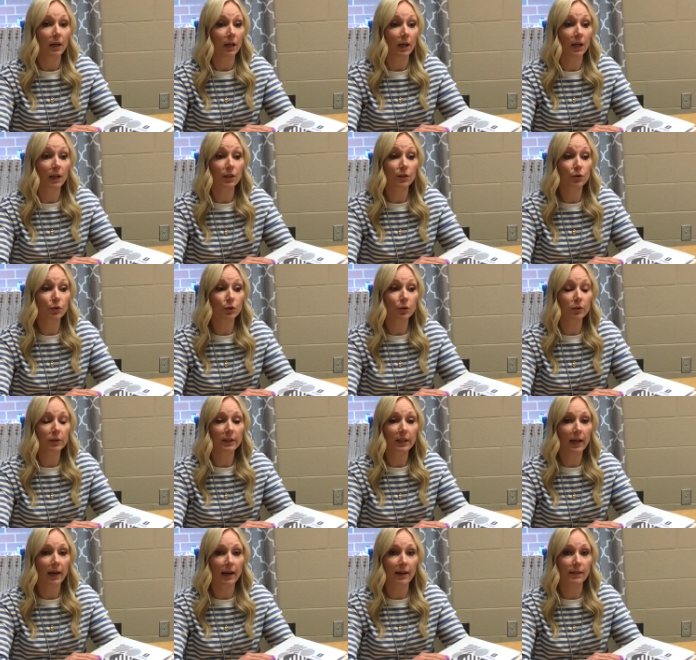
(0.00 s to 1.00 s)
It truly
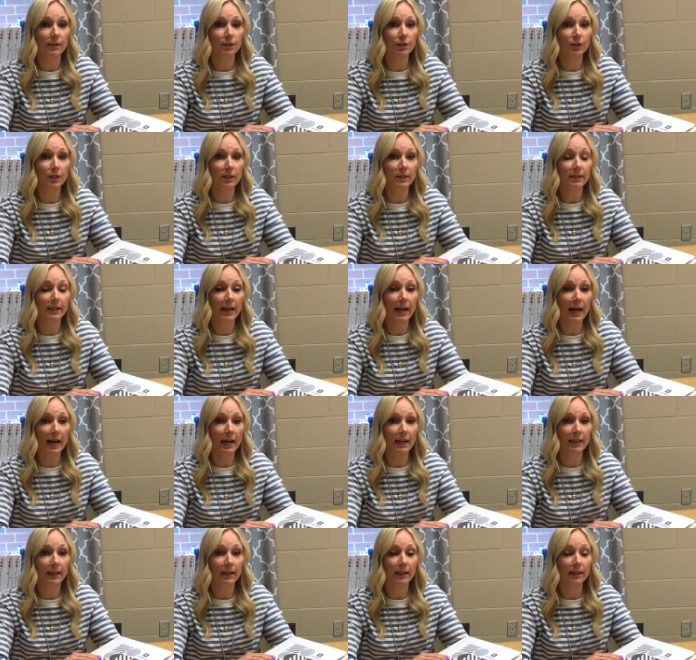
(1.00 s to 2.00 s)
has just
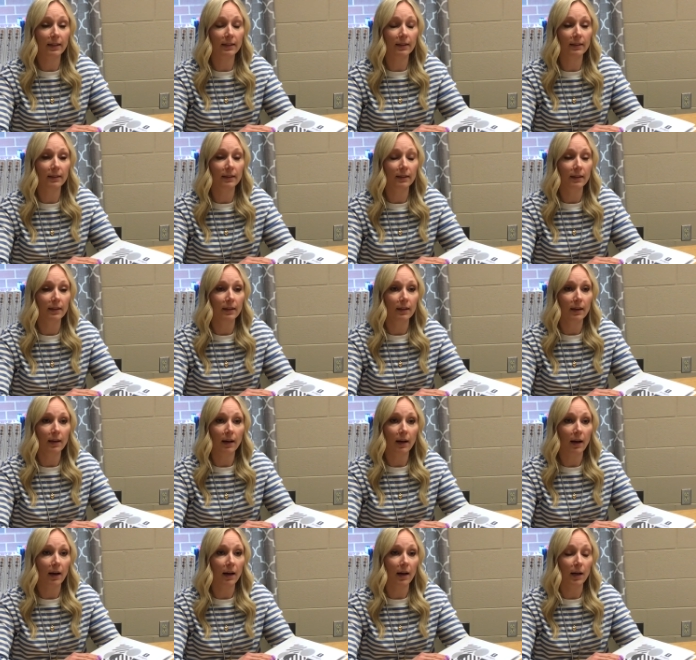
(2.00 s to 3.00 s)
added
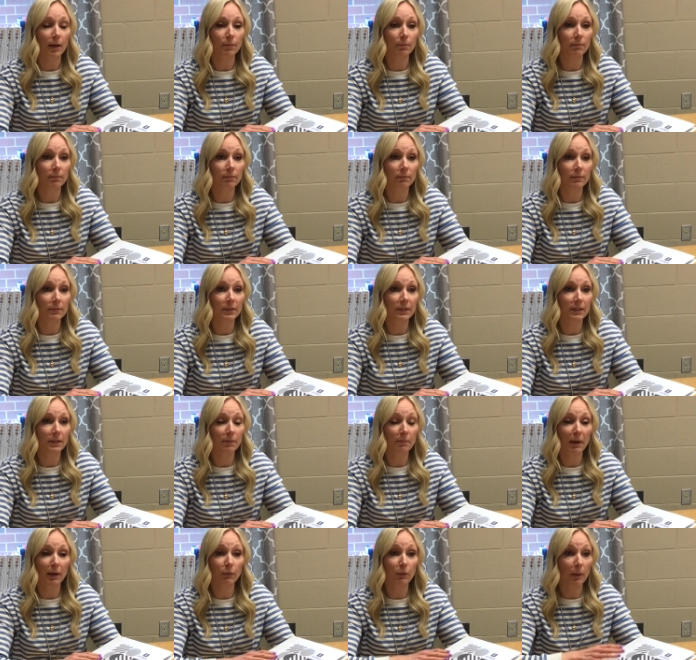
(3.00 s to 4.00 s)
to
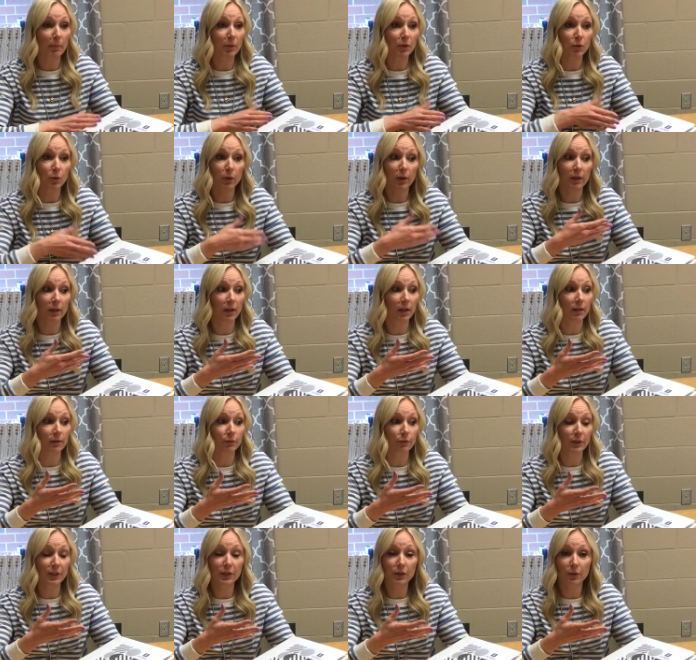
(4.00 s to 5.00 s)
my repertoire of
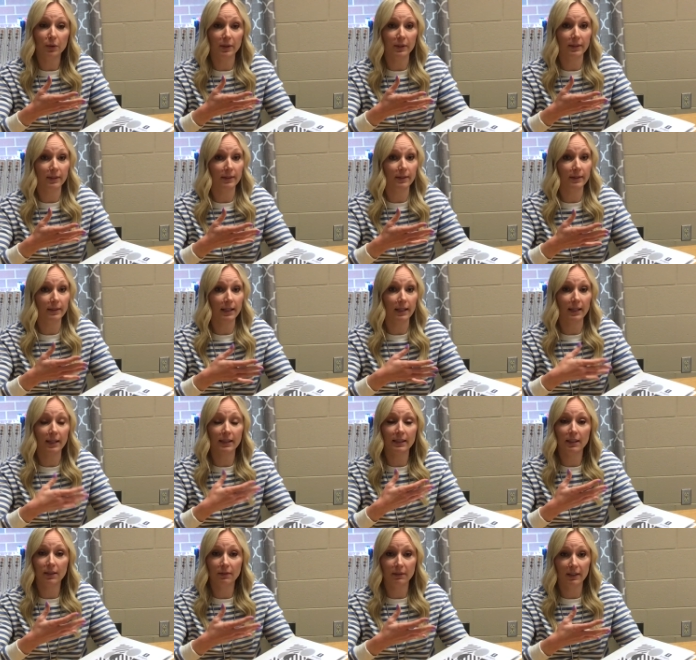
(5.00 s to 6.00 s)
resources and
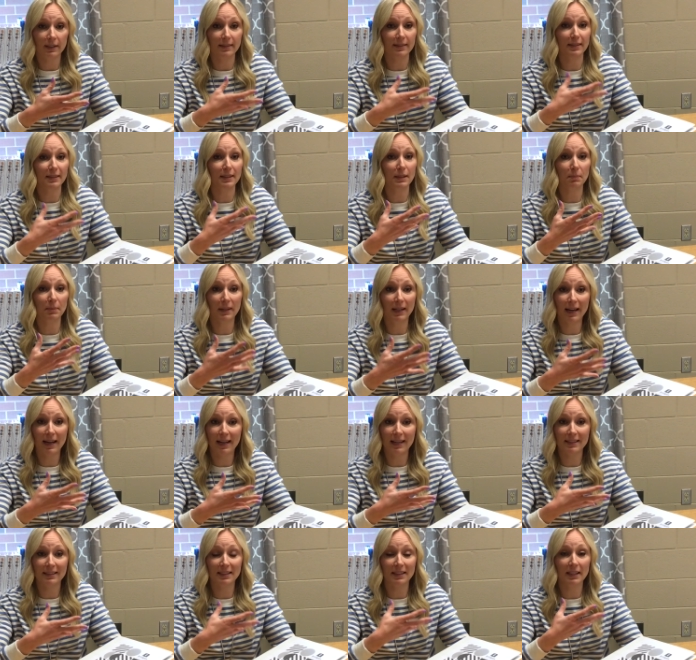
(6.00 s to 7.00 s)
activities and
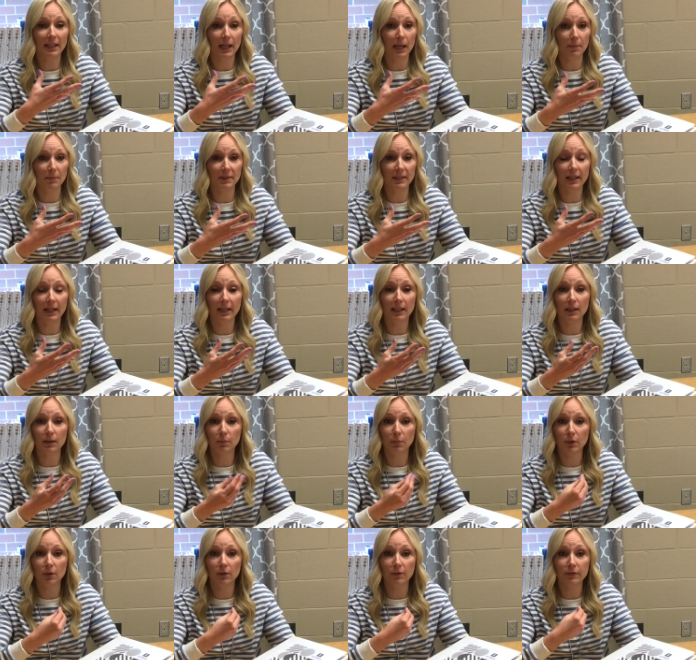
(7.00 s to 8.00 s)
supplies and games that I can
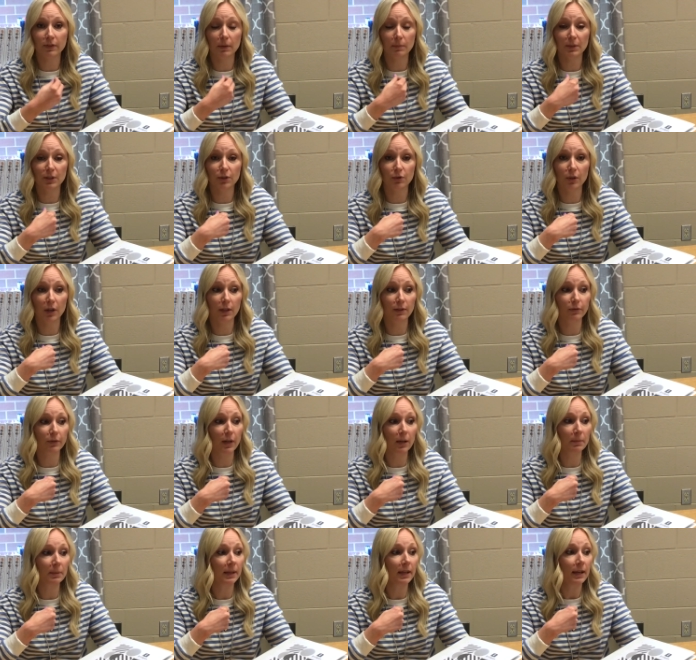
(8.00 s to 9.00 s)
pull from and draw
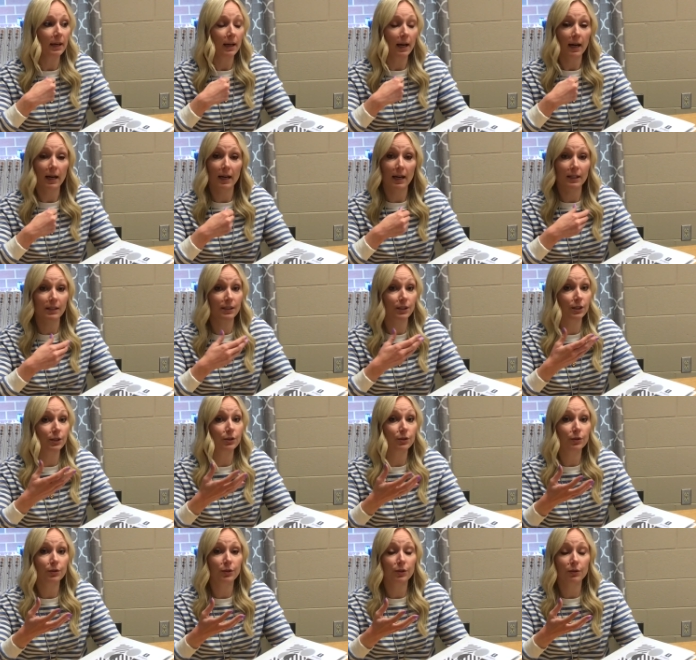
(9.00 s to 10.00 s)
from. And I still
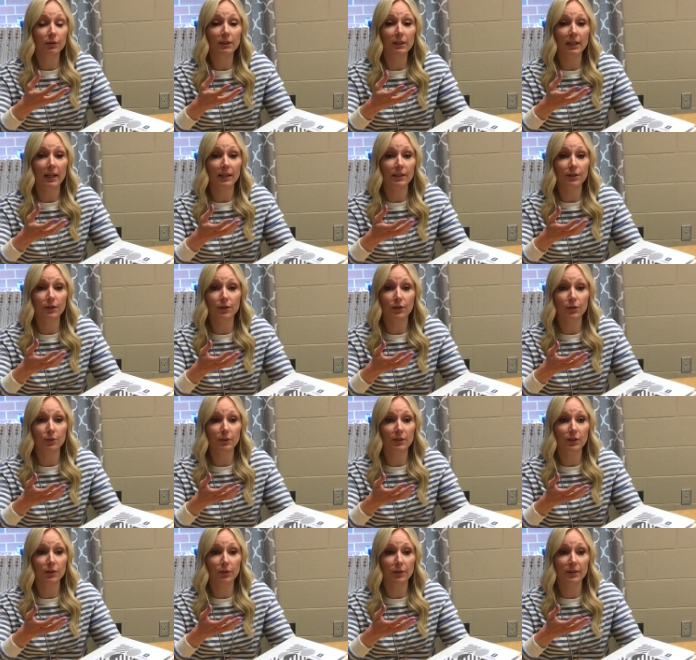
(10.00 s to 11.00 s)
do utilize those
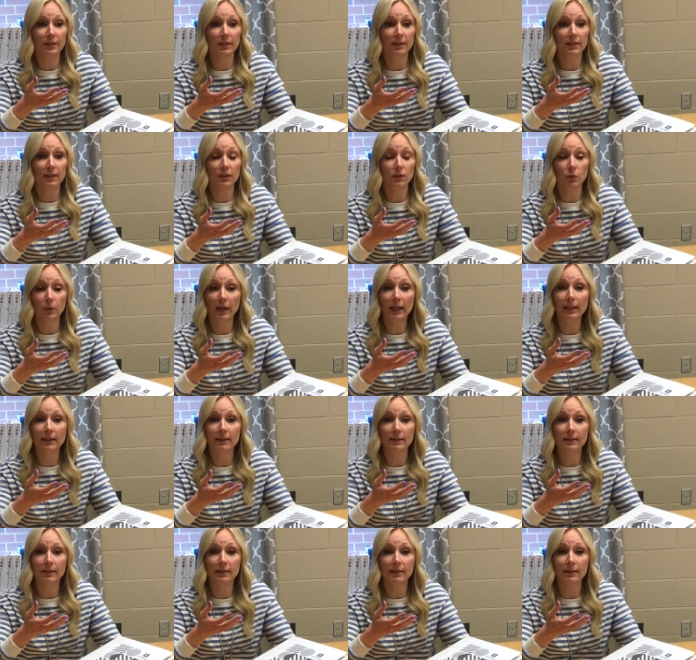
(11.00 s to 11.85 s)
resources as well.